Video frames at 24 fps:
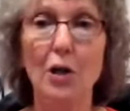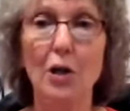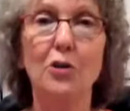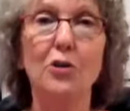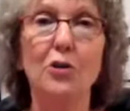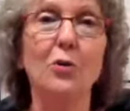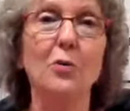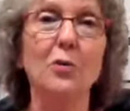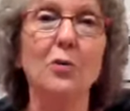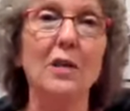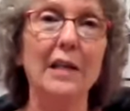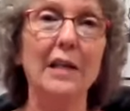
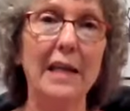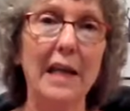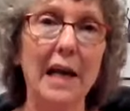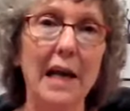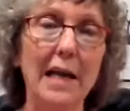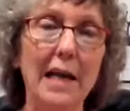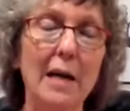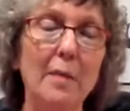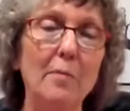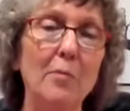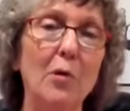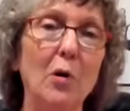So
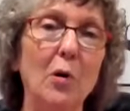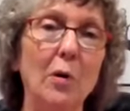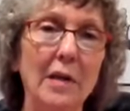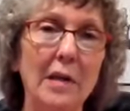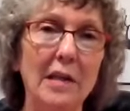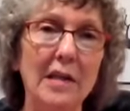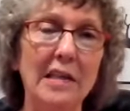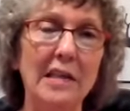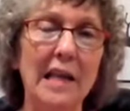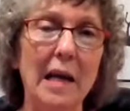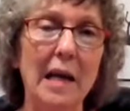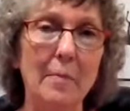today I'm
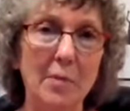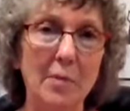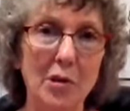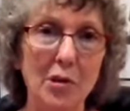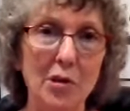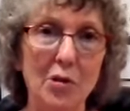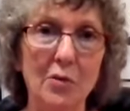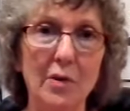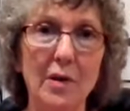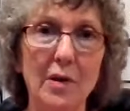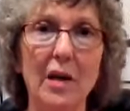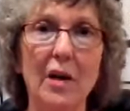going to
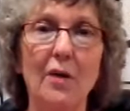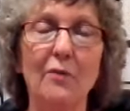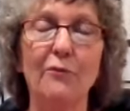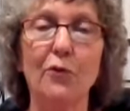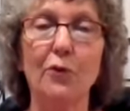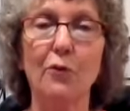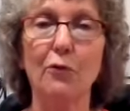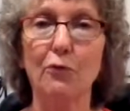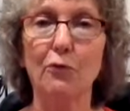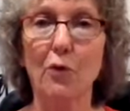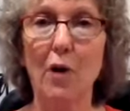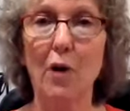demonstrate a
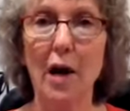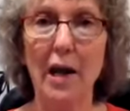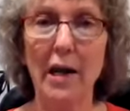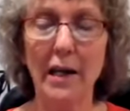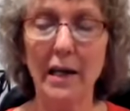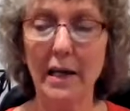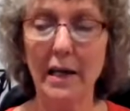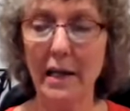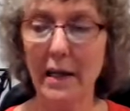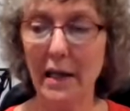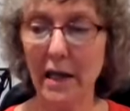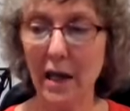
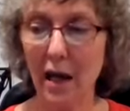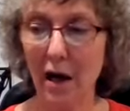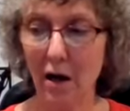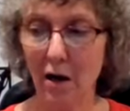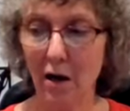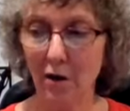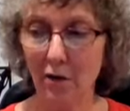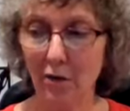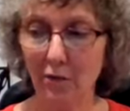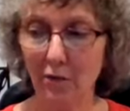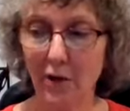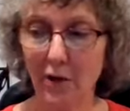variety
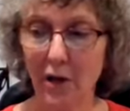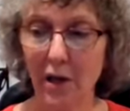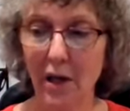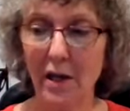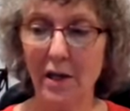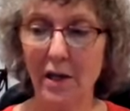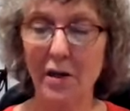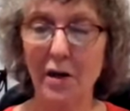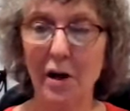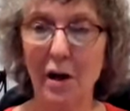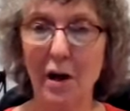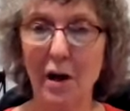of
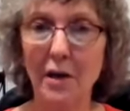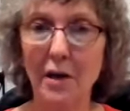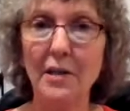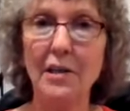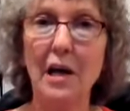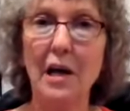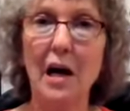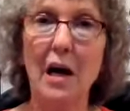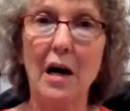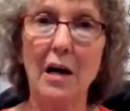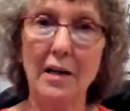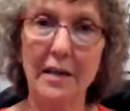
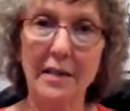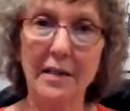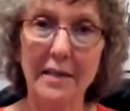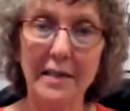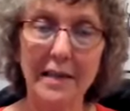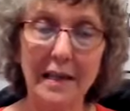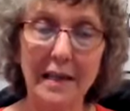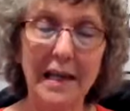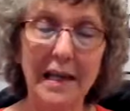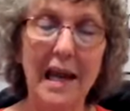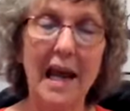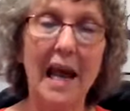
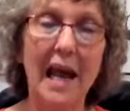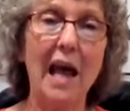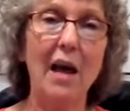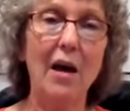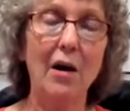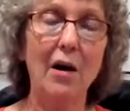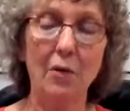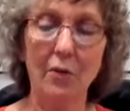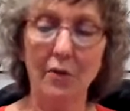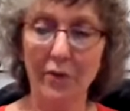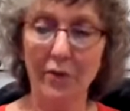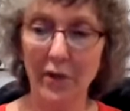non-toxic,
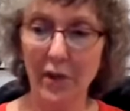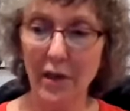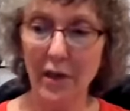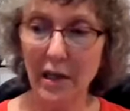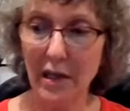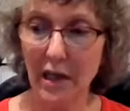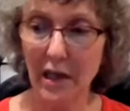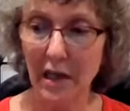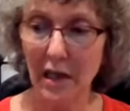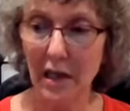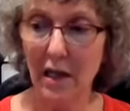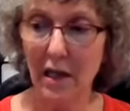
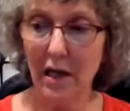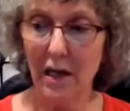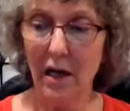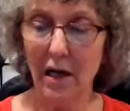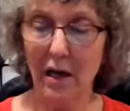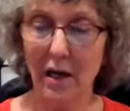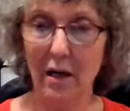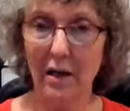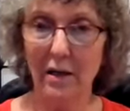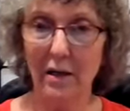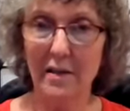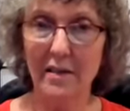healthy
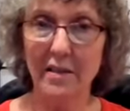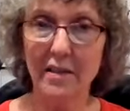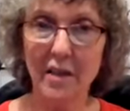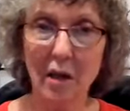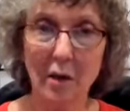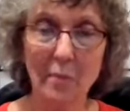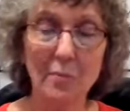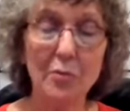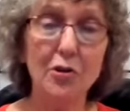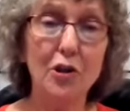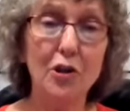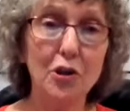
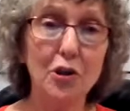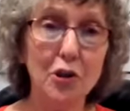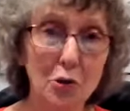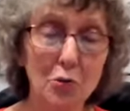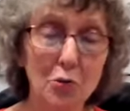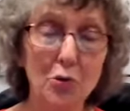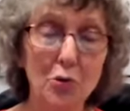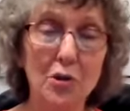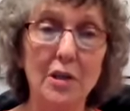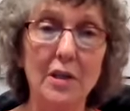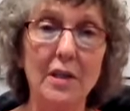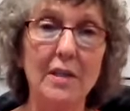
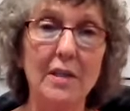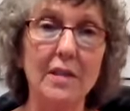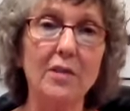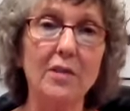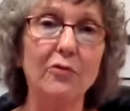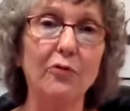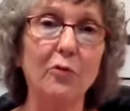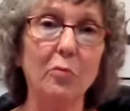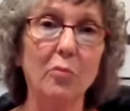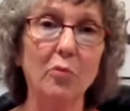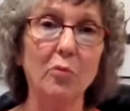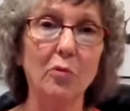
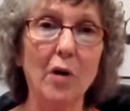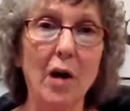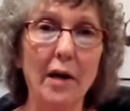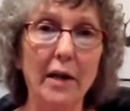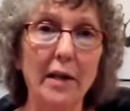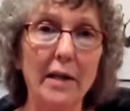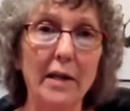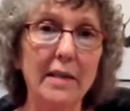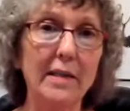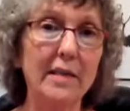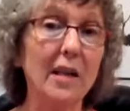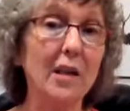substitutions for
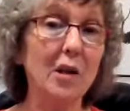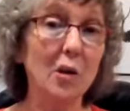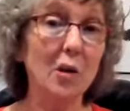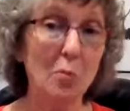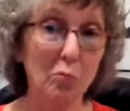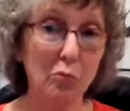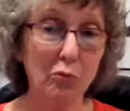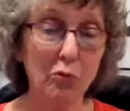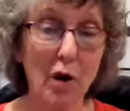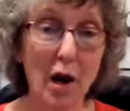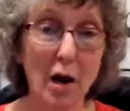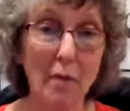products that
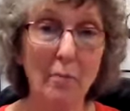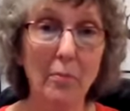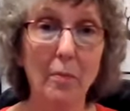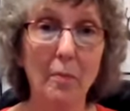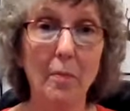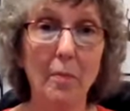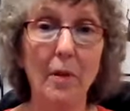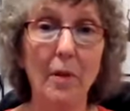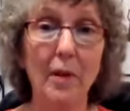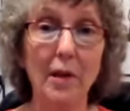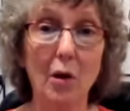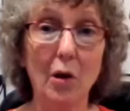you
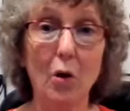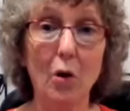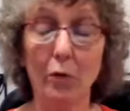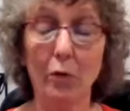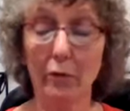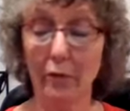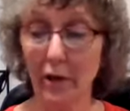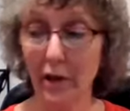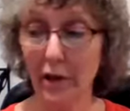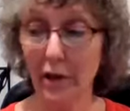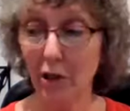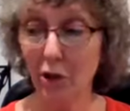probably
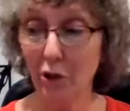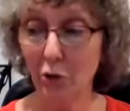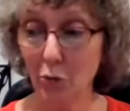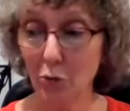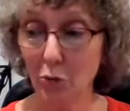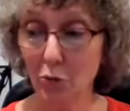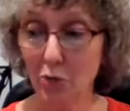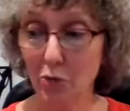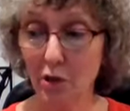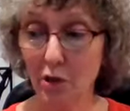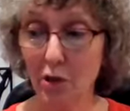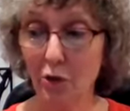already
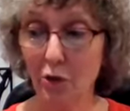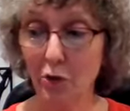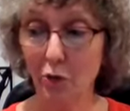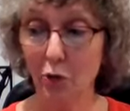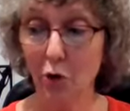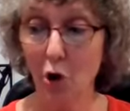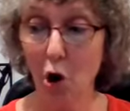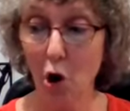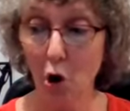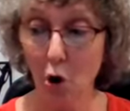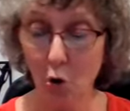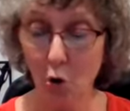use in
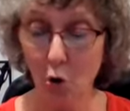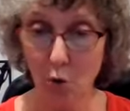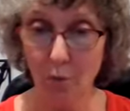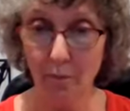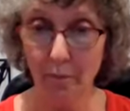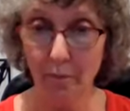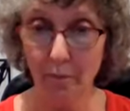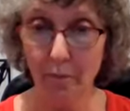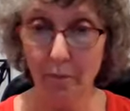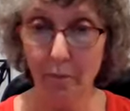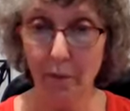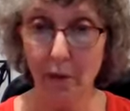your home.